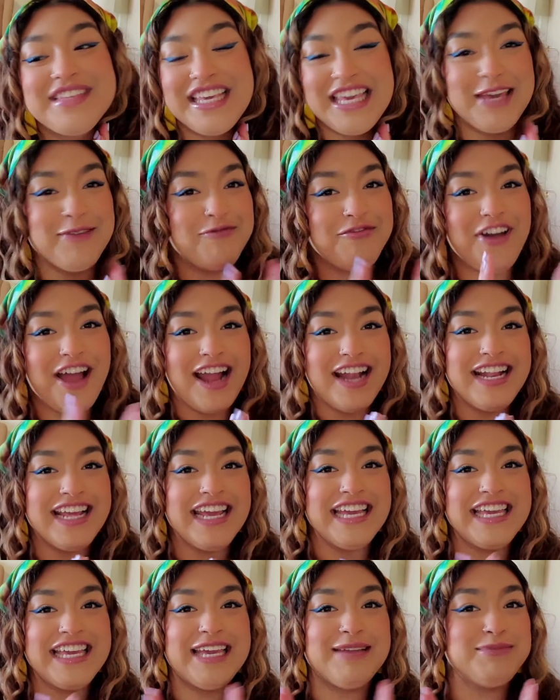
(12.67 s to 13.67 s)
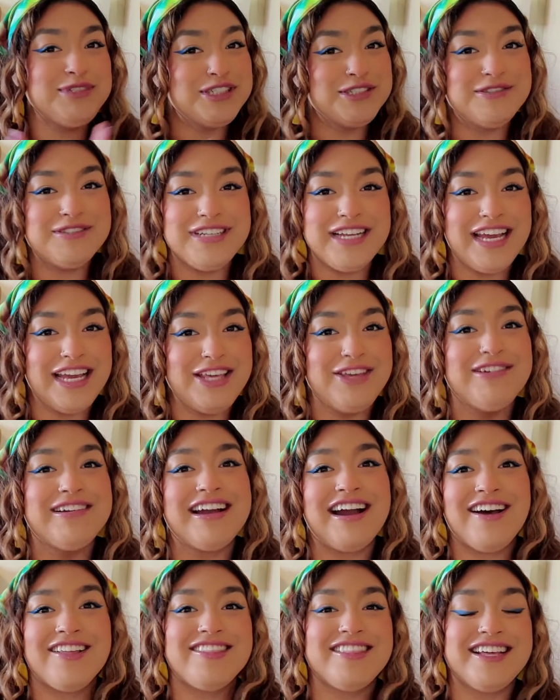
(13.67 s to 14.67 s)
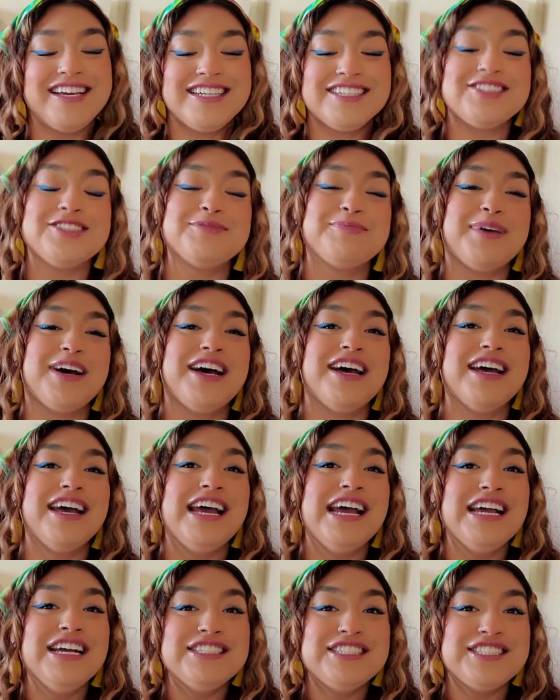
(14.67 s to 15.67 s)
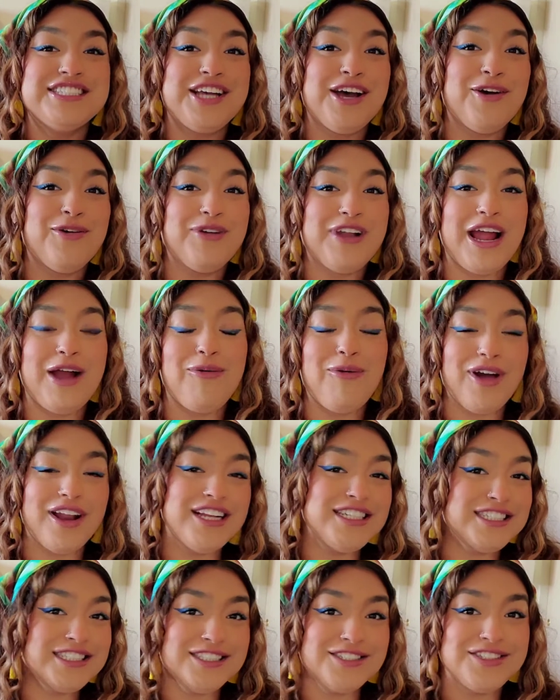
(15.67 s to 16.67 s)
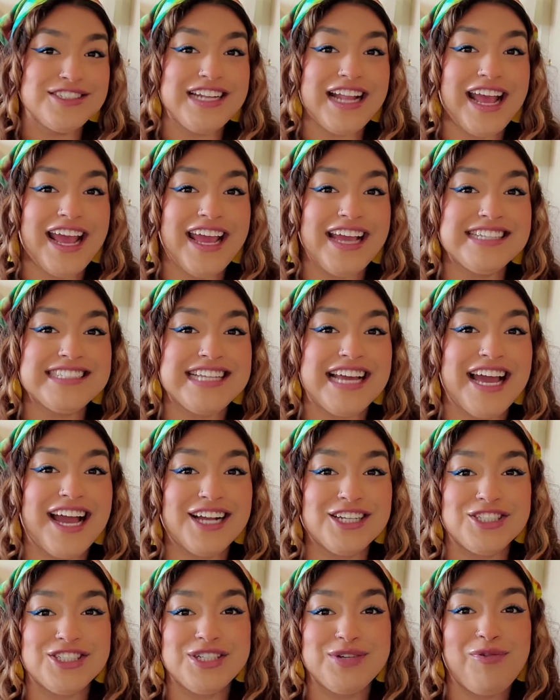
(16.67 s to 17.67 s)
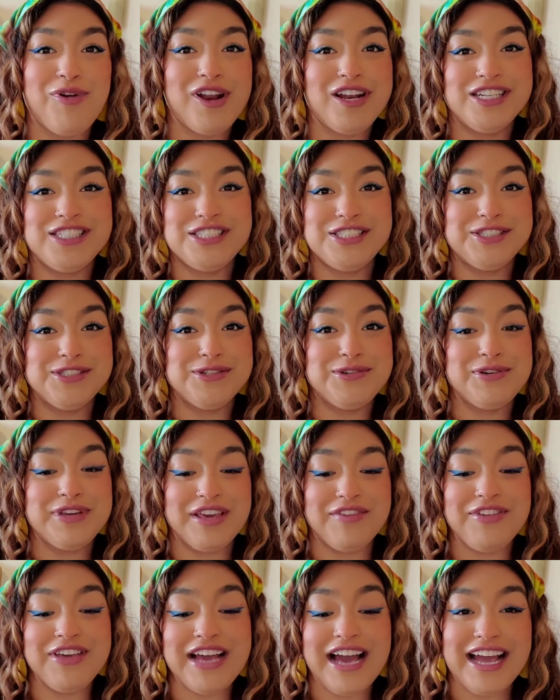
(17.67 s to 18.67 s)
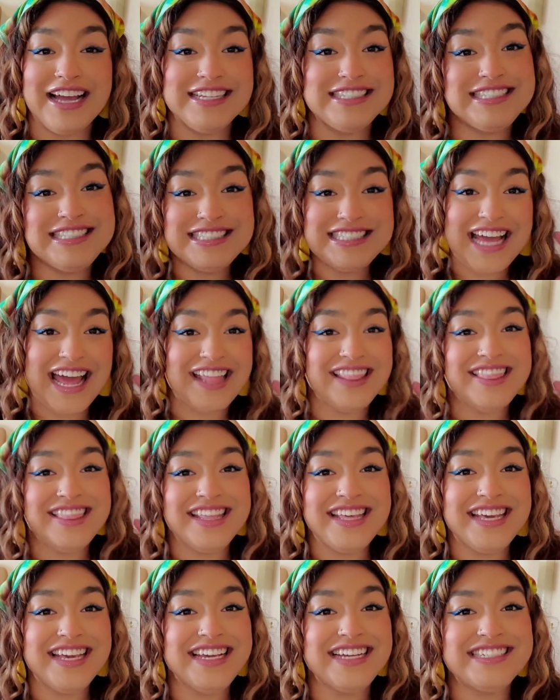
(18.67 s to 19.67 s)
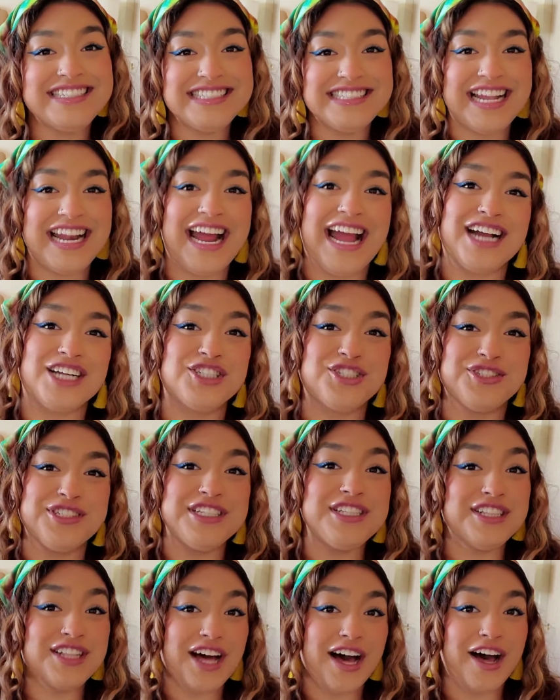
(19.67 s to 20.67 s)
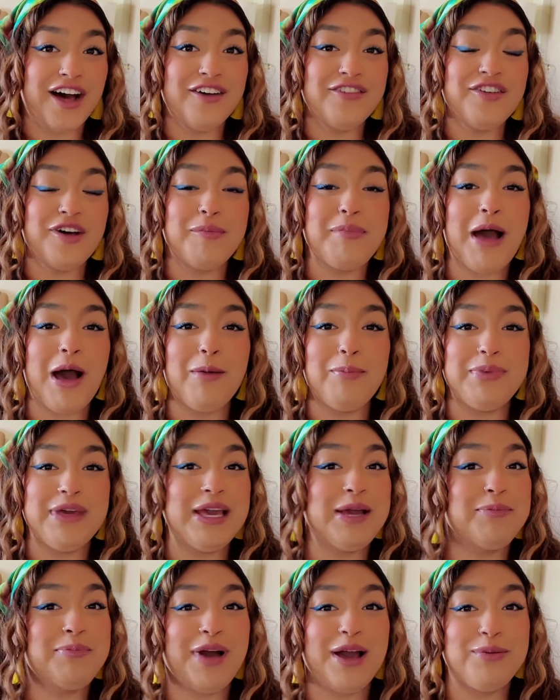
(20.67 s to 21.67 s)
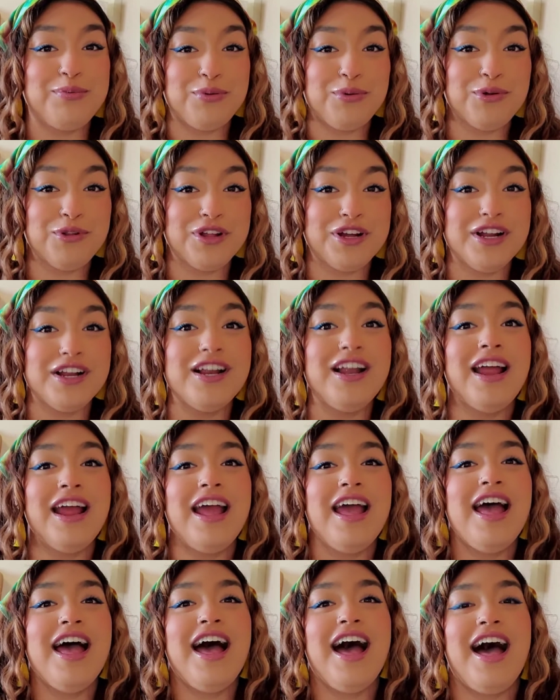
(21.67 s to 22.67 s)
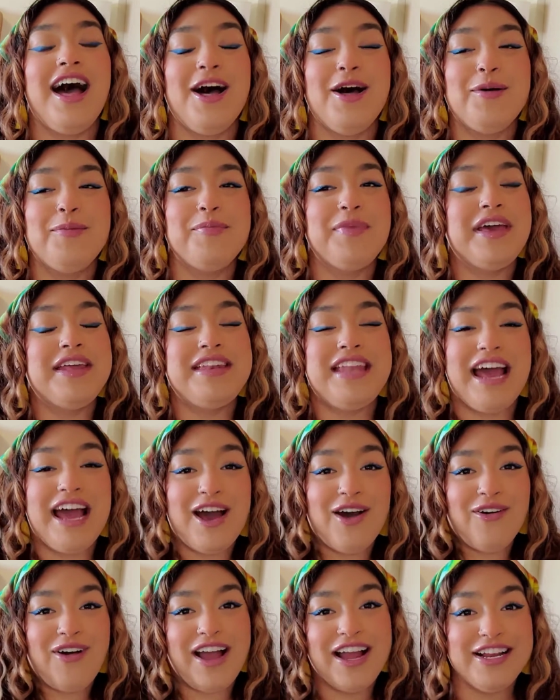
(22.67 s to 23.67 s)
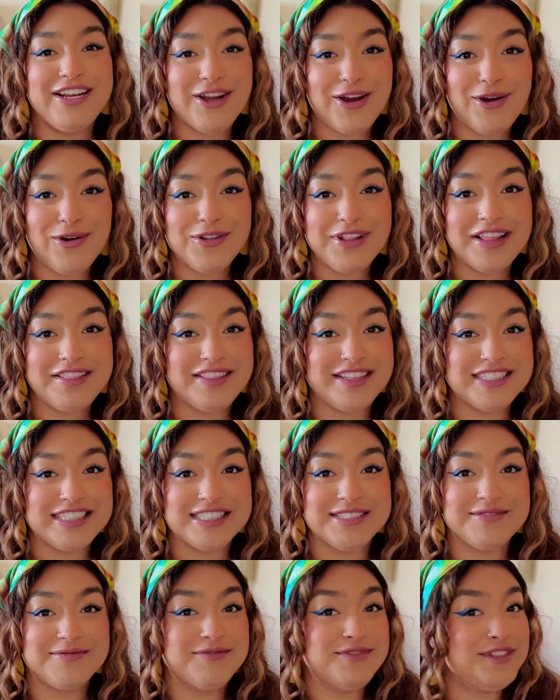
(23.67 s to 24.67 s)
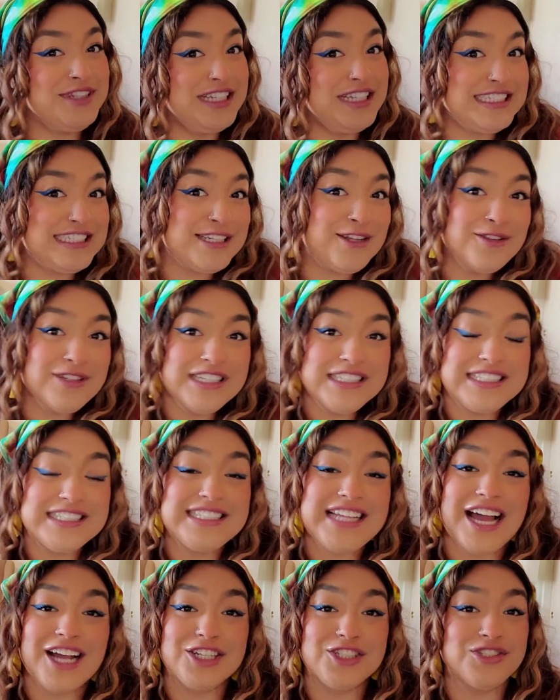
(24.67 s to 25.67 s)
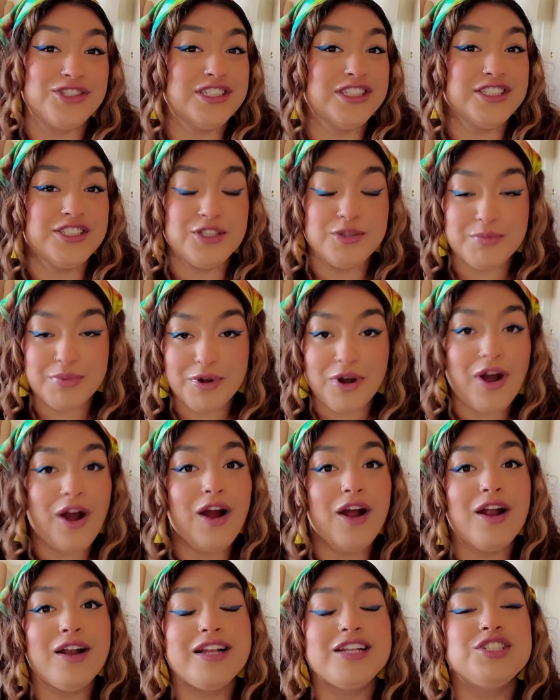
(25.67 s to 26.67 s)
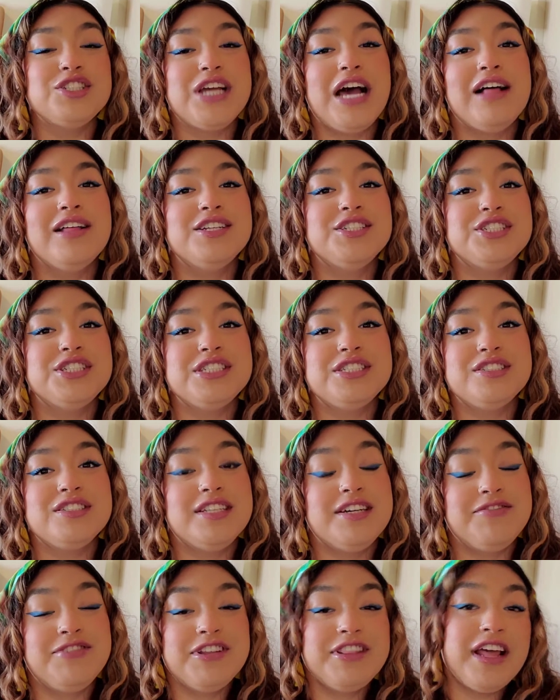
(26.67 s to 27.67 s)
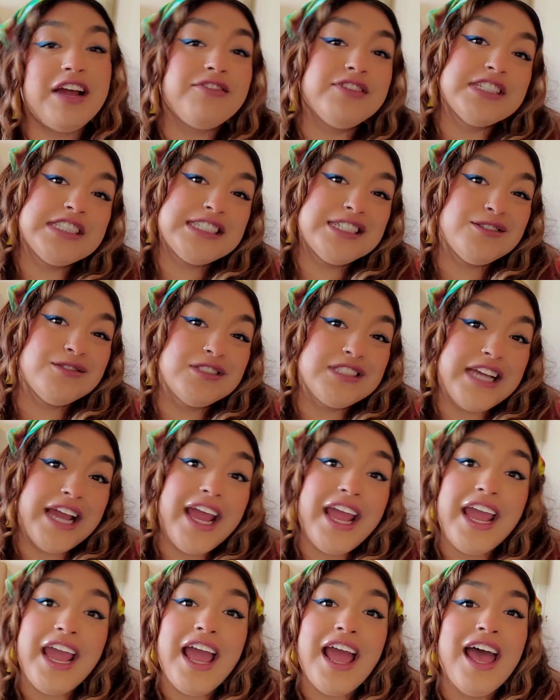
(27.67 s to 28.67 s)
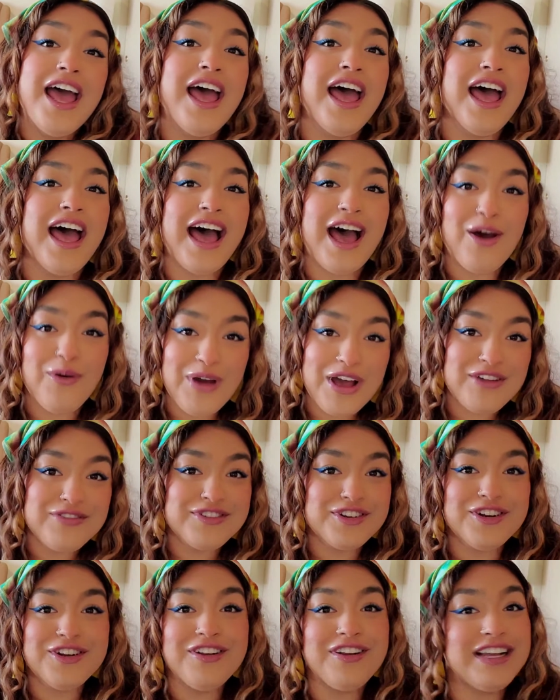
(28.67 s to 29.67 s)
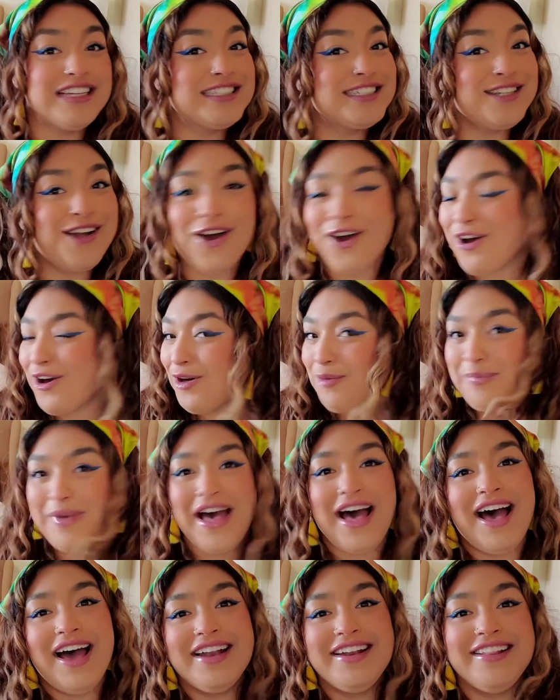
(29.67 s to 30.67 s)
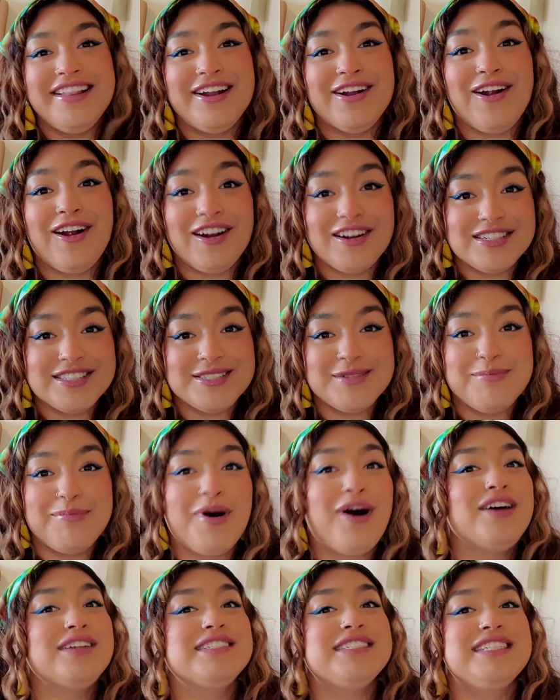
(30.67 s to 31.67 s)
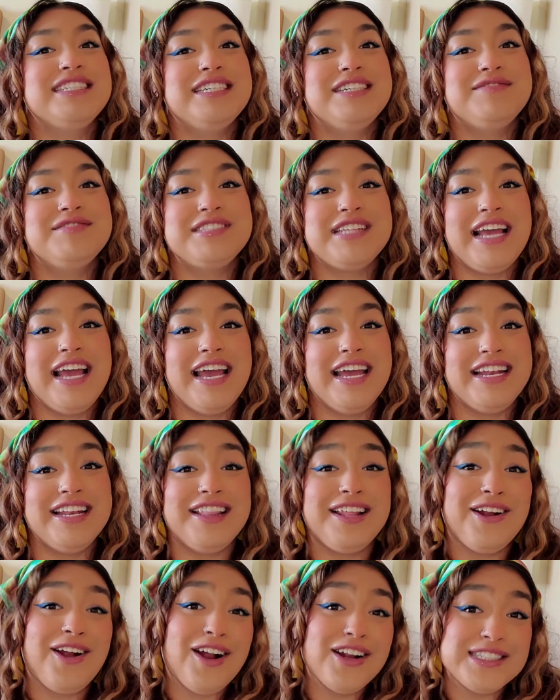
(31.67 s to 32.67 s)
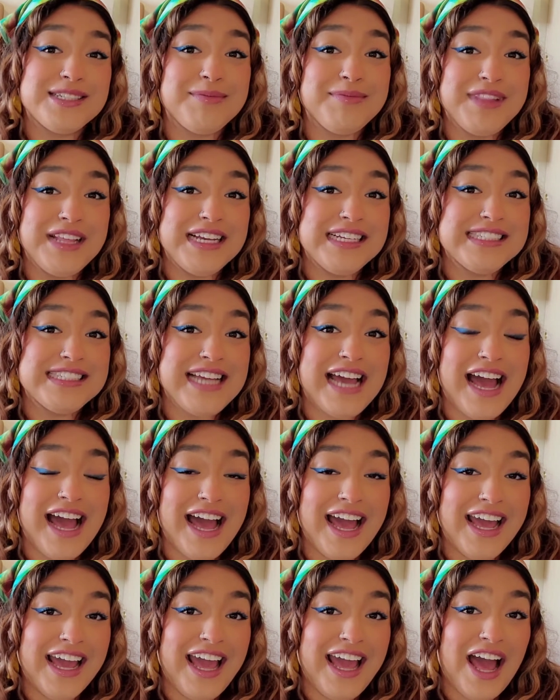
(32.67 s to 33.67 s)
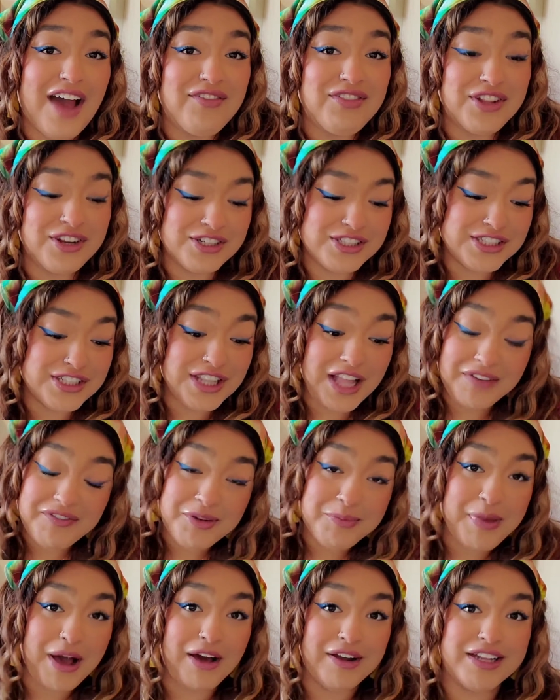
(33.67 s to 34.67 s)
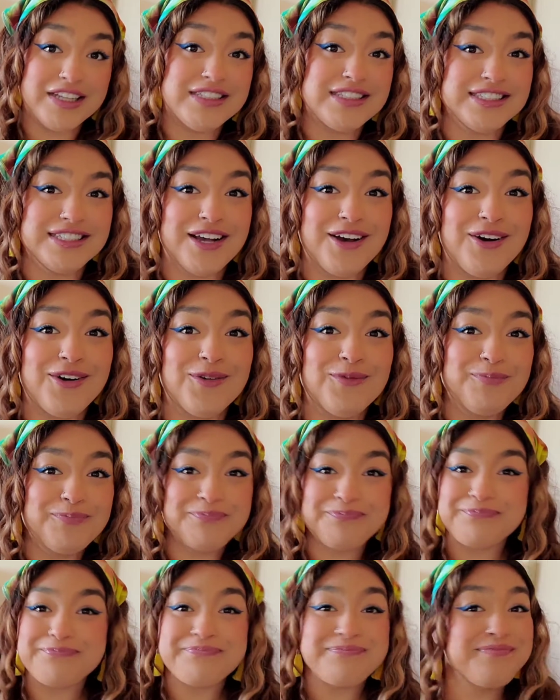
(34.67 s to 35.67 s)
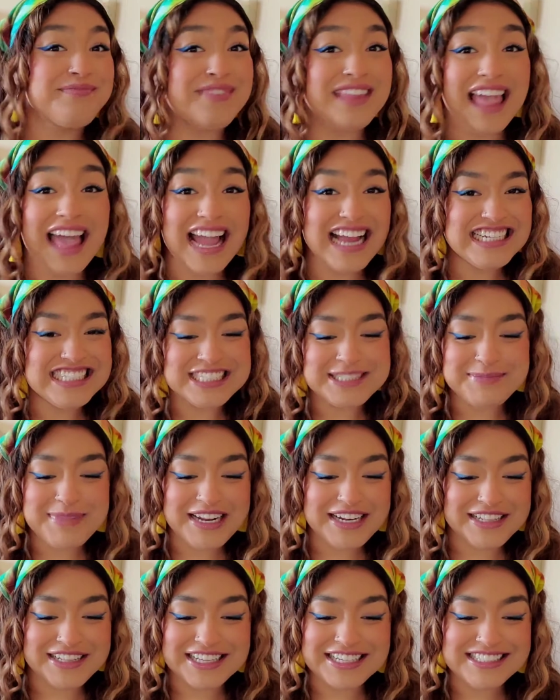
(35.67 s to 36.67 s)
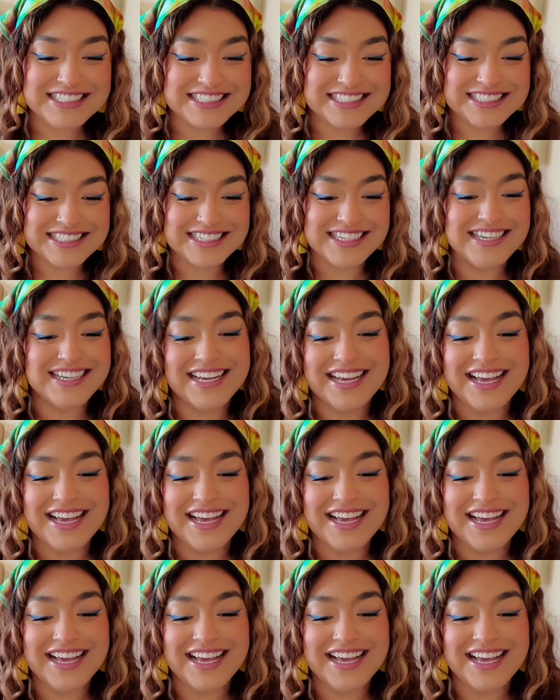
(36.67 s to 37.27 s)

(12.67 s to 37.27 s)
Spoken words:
Keep fighting, keep doing it, you got this. So what I wanted to do today is I actually wanted to give you guys 10 things that I actually love about being bipolar. Now, I know that this illness is actually super hard and challenging to live with every single day. However, it's not all bad. There are some positives and there are some things that I have learned to love about it. So I just made a list.